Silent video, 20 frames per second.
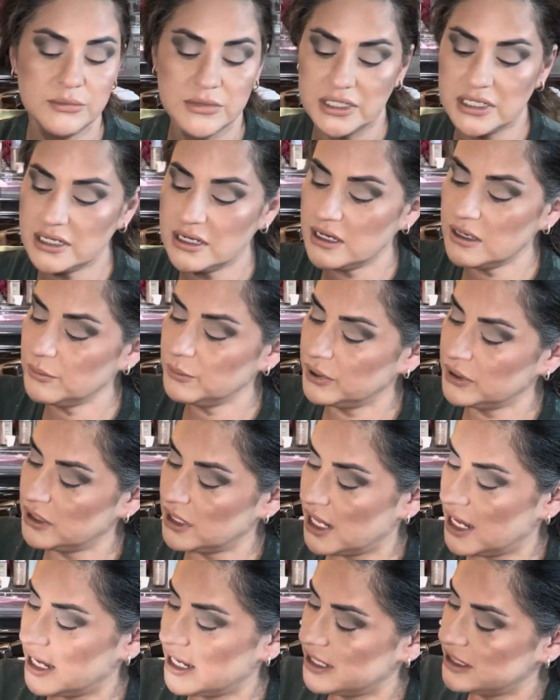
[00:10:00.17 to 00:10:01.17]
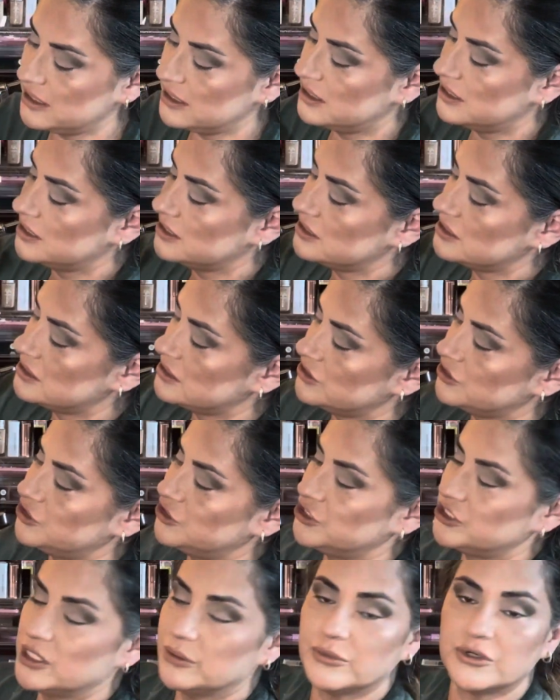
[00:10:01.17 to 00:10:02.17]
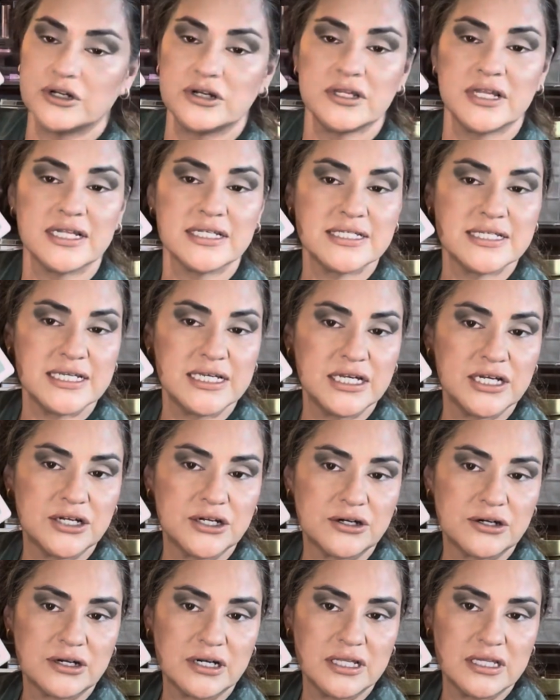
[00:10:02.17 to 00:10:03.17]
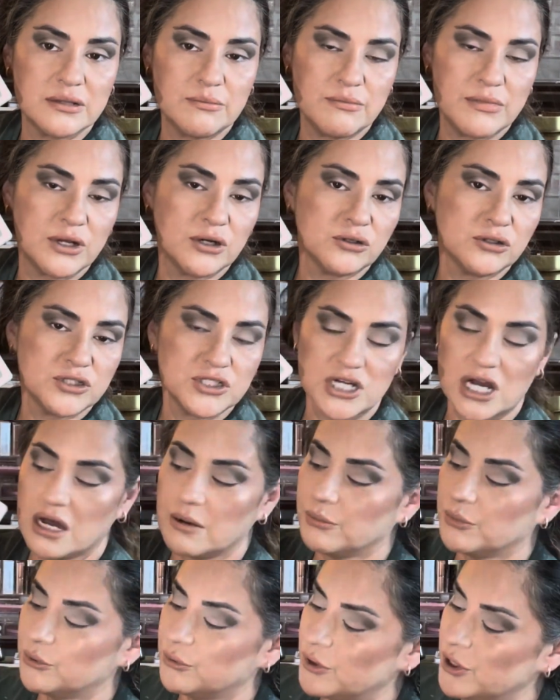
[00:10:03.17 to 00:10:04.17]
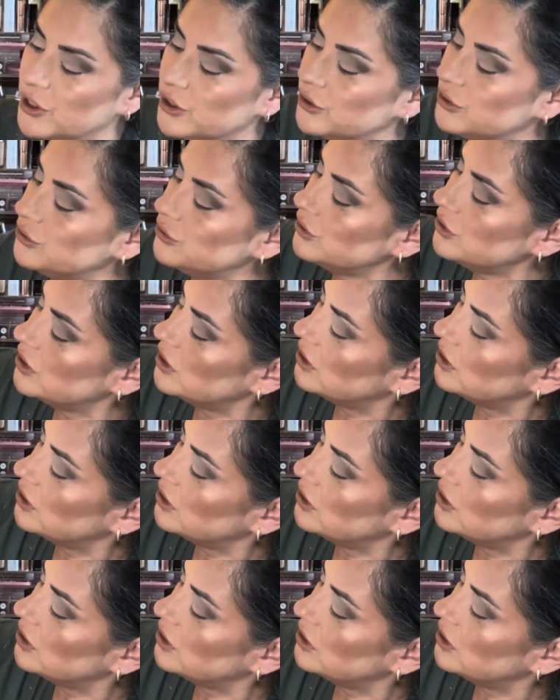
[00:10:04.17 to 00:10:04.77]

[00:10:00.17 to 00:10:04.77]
gonna apply this shimmer that's here in the middle top row.